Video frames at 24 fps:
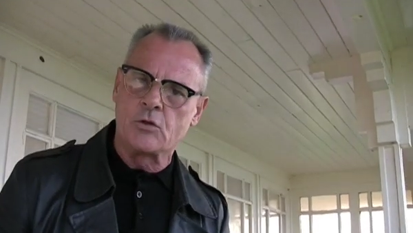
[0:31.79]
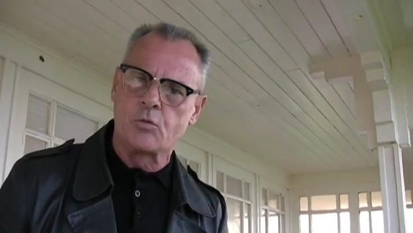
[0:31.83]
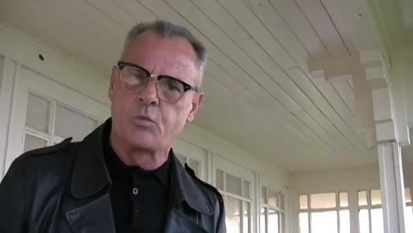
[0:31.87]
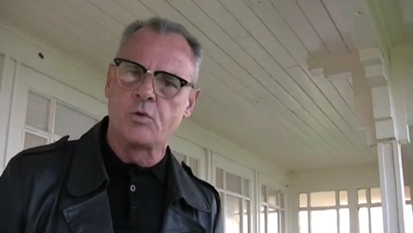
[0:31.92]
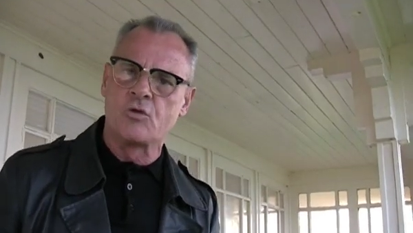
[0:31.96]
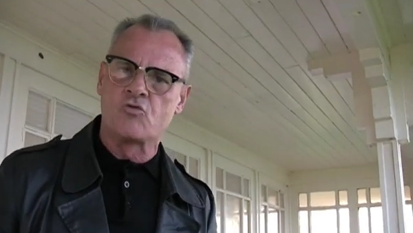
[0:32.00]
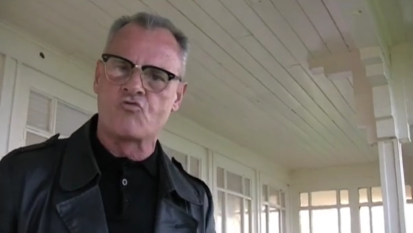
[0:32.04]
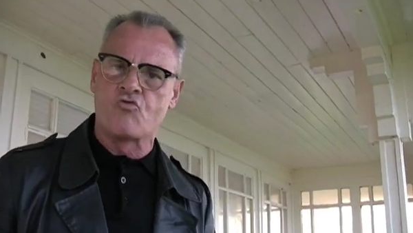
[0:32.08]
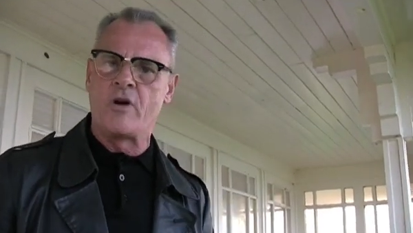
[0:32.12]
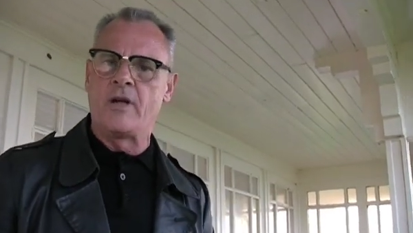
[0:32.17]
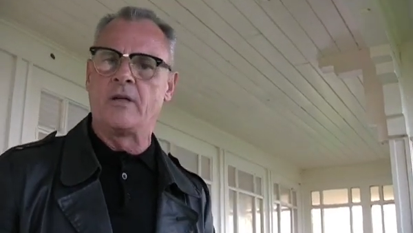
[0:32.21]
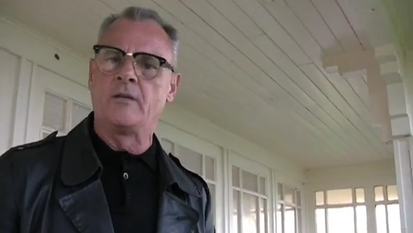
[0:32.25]
was
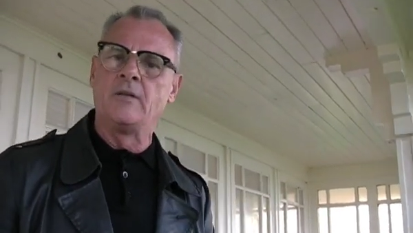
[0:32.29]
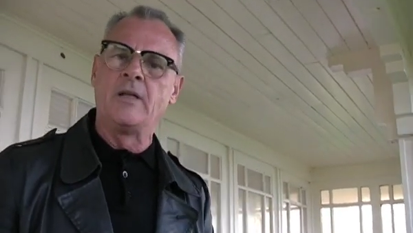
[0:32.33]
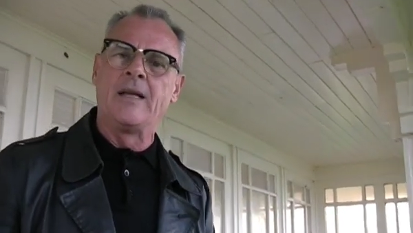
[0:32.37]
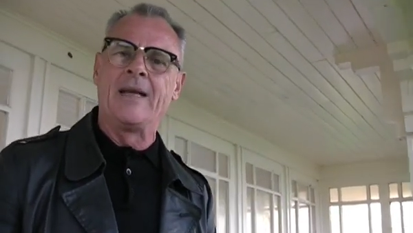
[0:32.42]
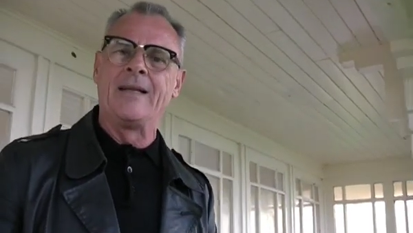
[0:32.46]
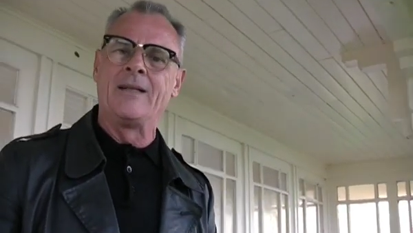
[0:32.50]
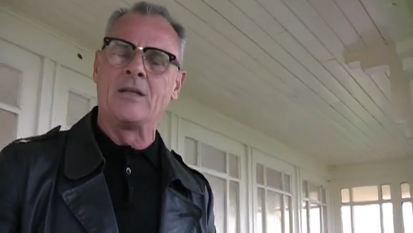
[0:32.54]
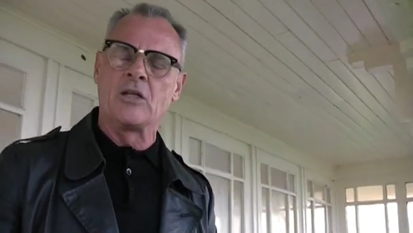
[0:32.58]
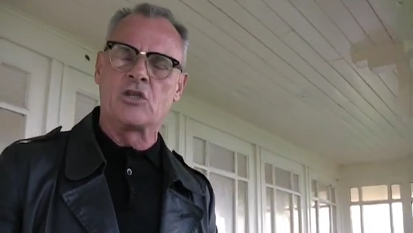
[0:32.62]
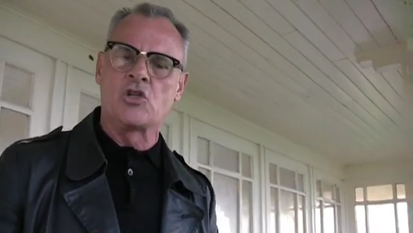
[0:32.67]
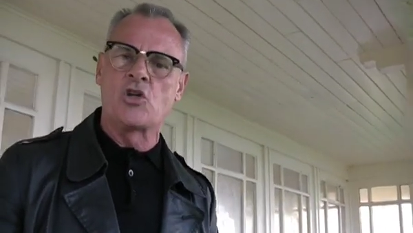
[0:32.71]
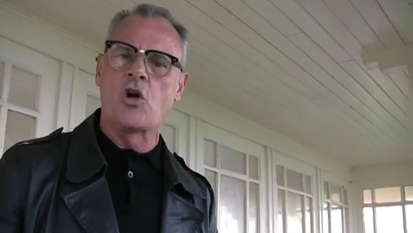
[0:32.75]
written
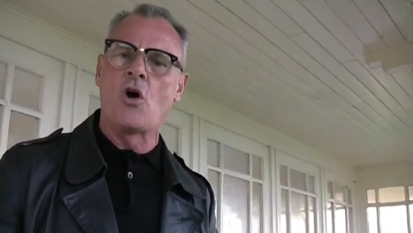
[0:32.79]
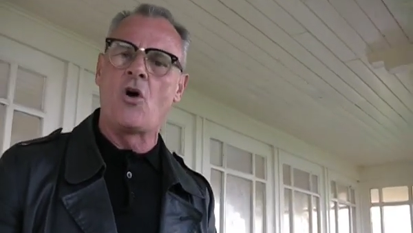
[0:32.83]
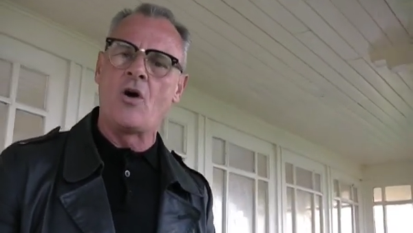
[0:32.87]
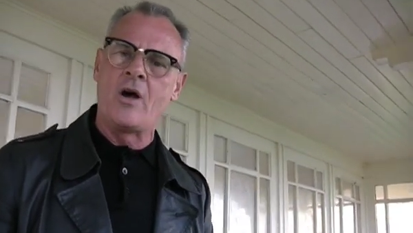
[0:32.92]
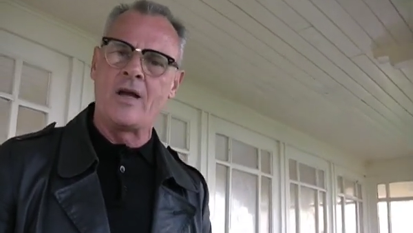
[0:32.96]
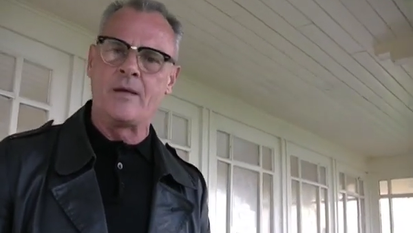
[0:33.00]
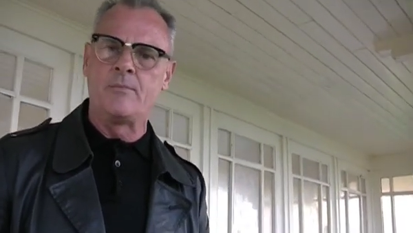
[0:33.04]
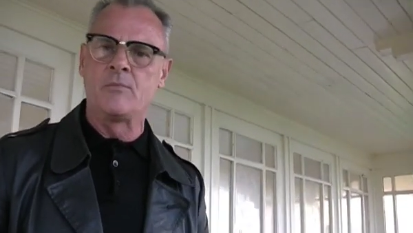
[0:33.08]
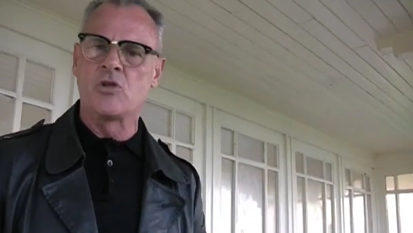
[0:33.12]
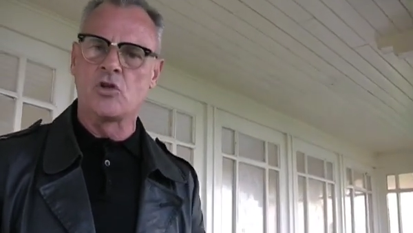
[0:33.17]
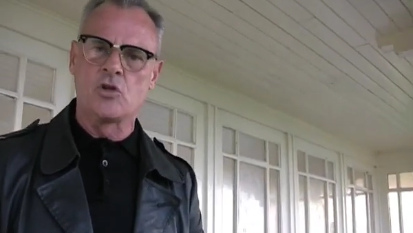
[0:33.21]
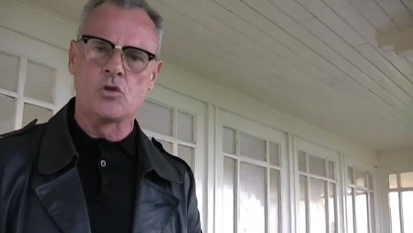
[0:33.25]
in the
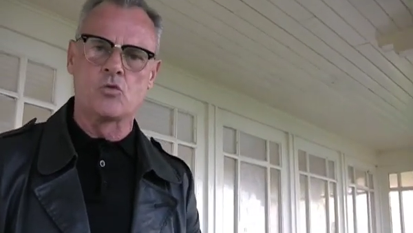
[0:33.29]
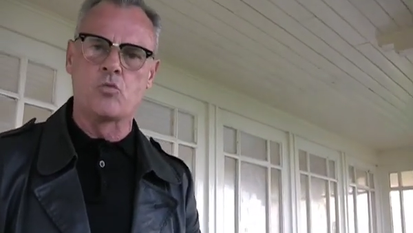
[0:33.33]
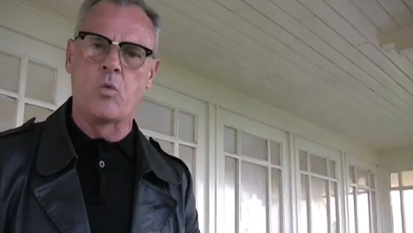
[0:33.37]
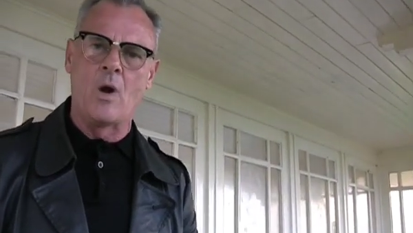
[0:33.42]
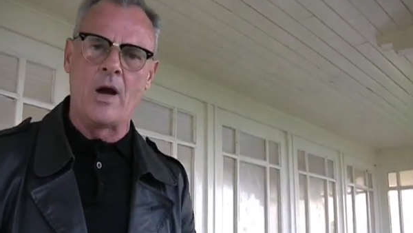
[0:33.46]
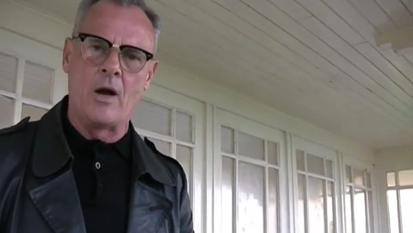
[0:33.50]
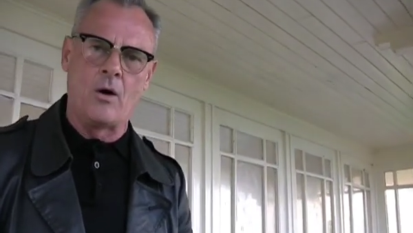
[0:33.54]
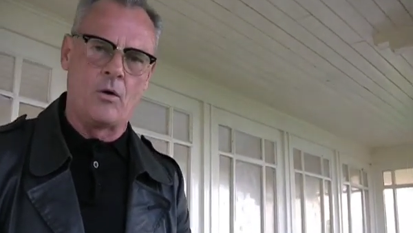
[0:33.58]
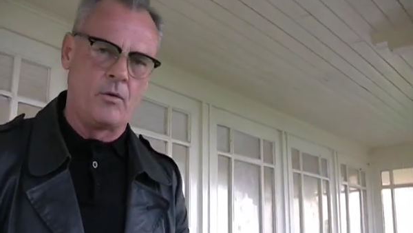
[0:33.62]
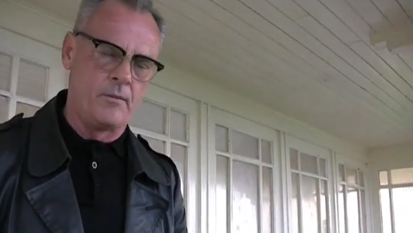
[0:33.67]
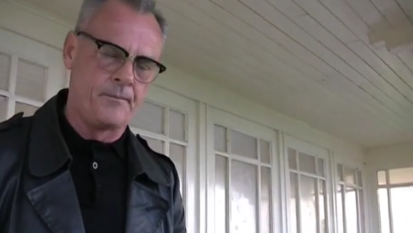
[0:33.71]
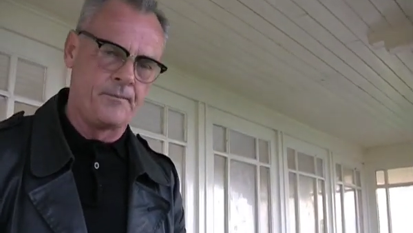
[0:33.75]
Times as
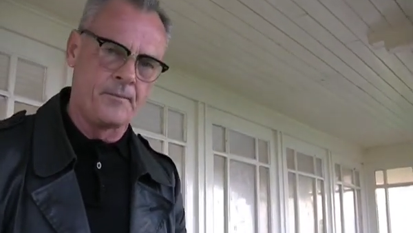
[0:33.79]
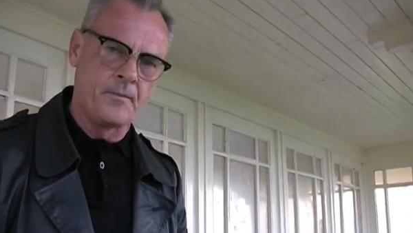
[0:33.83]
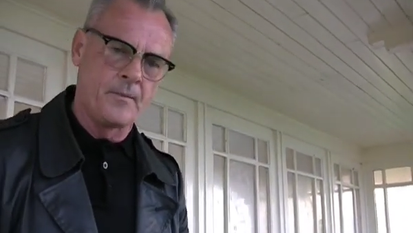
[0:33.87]
well.